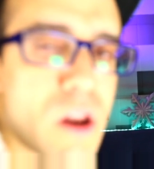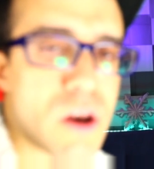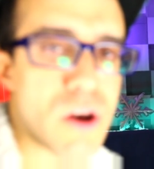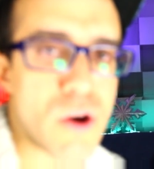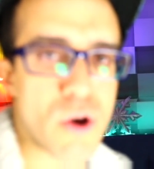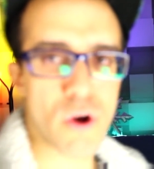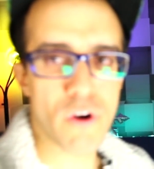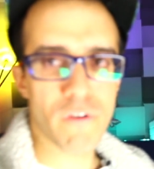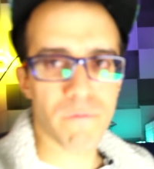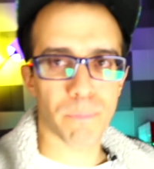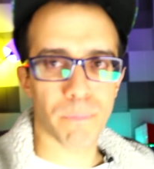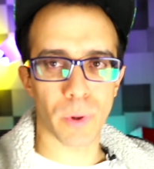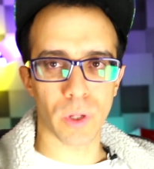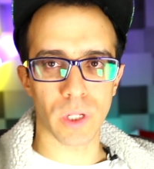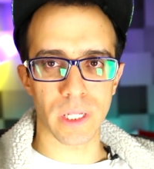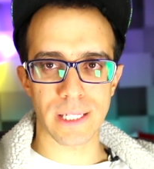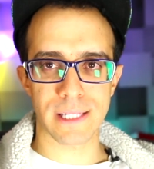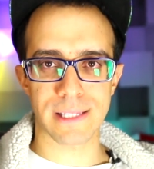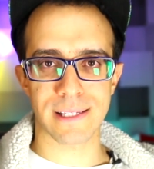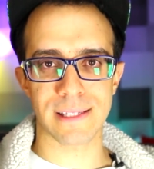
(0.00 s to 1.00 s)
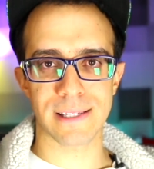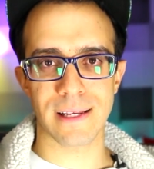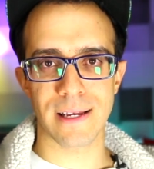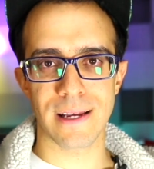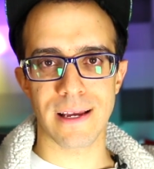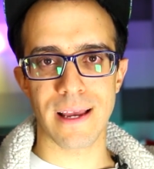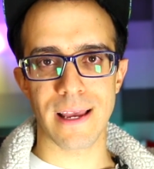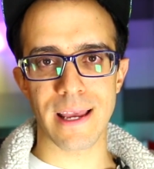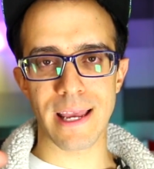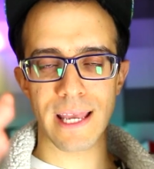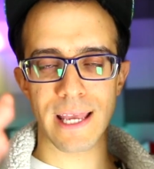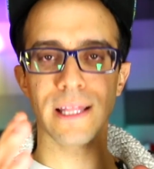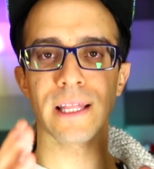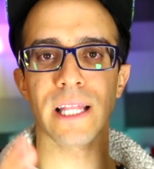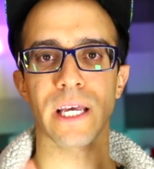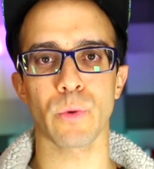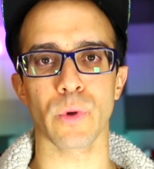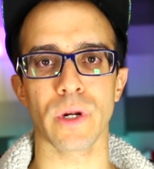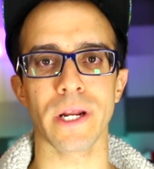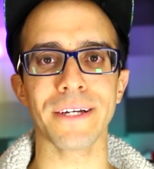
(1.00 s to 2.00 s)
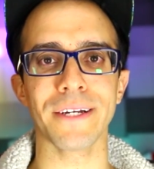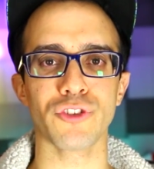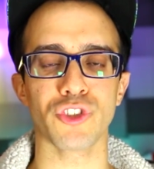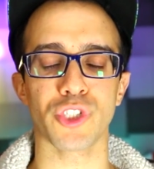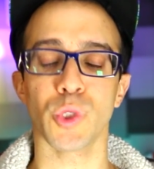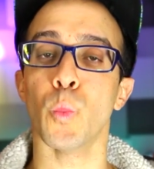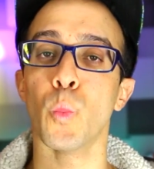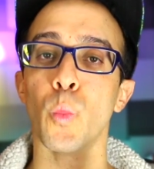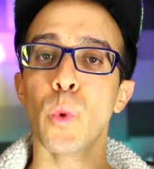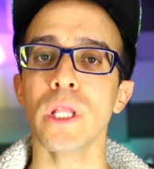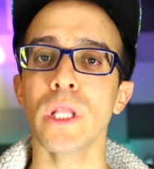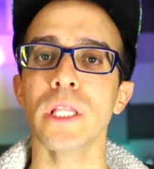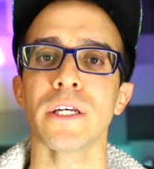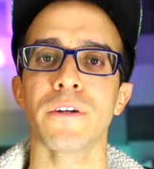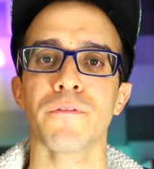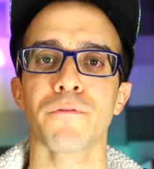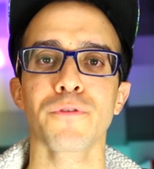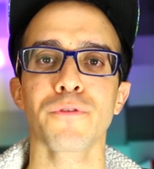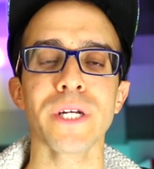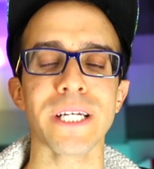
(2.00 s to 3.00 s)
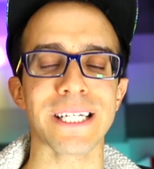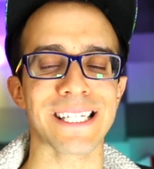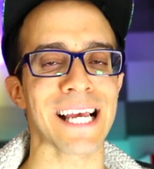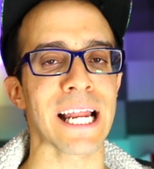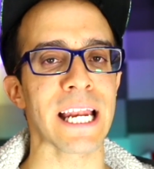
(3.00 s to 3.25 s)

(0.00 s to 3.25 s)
Nerf bullets in liquid nitrogen, will it freeze?